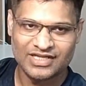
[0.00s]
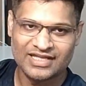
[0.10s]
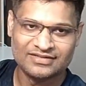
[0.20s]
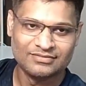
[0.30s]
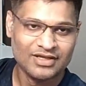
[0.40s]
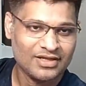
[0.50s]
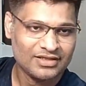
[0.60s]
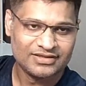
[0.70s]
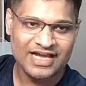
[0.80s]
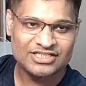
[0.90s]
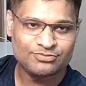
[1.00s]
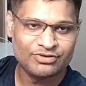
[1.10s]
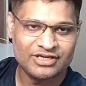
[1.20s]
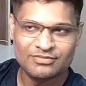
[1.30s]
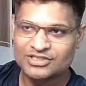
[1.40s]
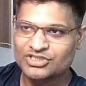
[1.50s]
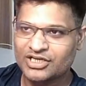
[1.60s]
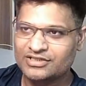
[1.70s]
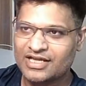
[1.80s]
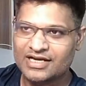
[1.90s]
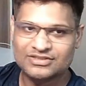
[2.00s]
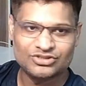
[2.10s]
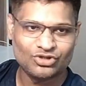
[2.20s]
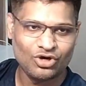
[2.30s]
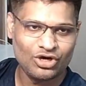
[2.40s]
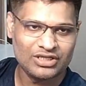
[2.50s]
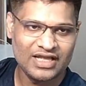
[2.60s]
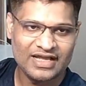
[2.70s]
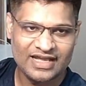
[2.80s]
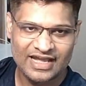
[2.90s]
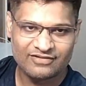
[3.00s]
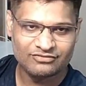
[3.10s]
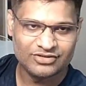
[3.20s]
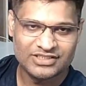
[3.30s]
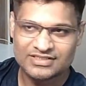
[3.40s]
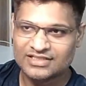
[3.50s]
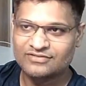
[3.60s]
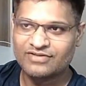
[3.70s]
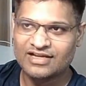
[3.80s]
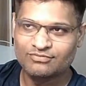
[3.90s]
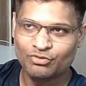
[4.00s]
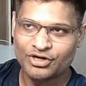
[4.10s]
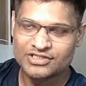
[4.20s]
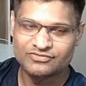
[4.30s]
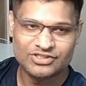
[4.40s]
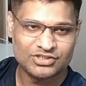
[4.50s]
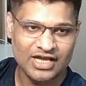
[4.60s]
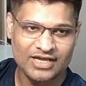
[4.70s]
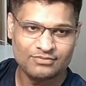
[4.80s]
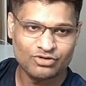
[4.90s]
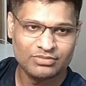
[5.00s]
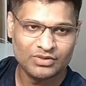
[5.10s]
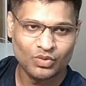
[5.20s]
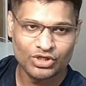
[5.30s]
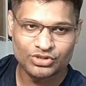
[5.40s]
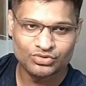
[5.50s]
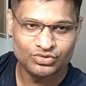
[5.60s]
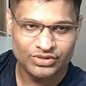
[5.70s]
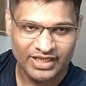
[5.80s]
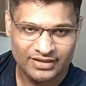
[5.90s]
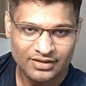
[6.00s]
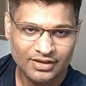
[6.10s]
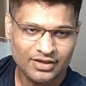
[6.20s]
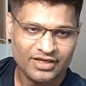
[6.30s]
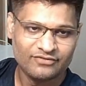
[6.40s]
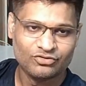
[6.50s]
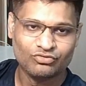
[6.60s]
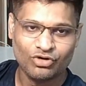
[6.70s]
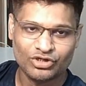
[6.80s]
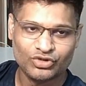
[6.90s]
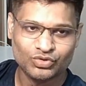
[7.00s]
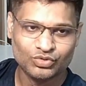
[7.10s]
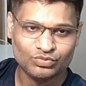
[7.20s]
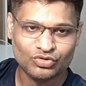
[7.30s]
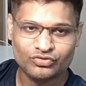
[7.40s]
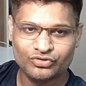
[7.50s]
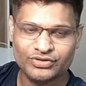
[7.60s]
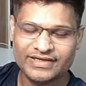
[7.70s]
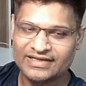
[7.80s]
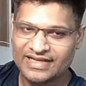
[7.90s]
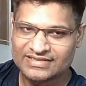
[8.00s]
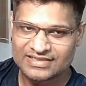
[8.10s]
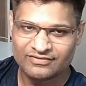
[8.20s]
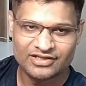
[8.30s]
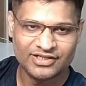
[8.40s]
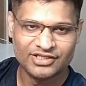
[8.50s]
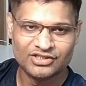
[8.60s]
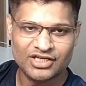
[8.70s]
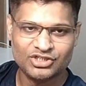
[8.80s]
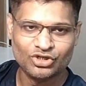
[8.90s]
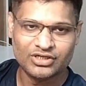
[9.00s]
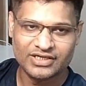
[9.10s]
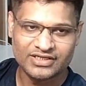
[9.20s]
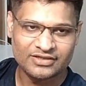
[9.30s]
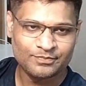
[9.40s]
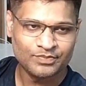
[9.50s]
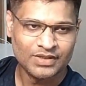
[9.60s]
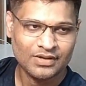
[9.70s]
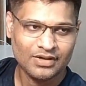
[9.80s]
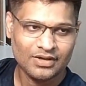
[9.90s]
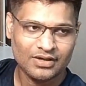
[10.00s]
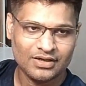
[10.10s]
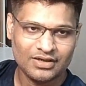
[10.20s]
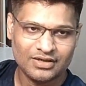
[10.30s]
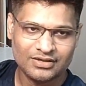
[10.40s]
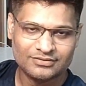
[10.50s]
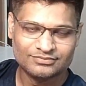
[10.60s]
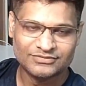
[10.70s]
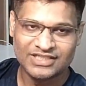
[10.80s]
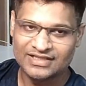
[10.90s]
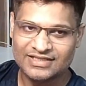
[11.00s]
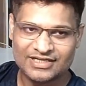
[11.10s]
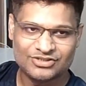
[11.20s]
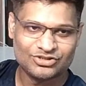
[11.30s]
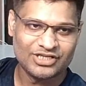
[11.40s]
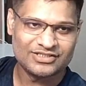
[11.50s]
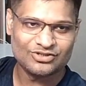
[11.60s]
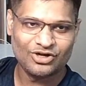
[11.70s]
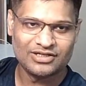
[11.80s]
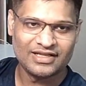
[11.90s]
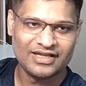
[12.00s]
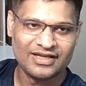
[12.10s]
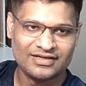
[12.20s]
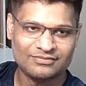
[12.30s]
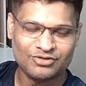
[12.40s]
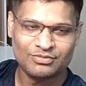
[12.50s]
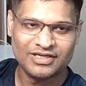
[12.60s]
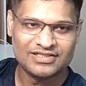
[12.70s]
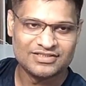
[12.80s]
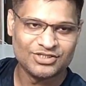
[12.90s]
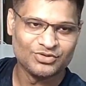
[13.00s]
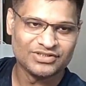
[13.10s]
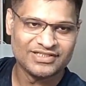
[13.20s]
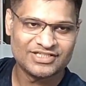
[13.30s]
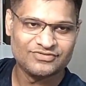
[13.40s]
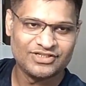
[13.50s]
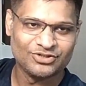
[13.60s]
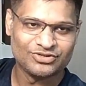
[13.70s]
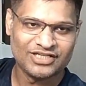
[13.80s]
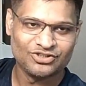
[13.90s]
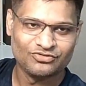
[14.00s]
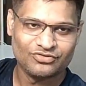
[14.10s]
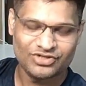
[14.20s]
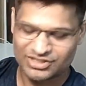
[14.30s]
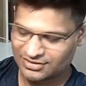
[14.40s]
and that's pretty much it that's all i have these are the five points which i probably want you to take if you want to move to that next level in in your career uh, yeah that's that's all and probably i'll see you in the next video thank you for watching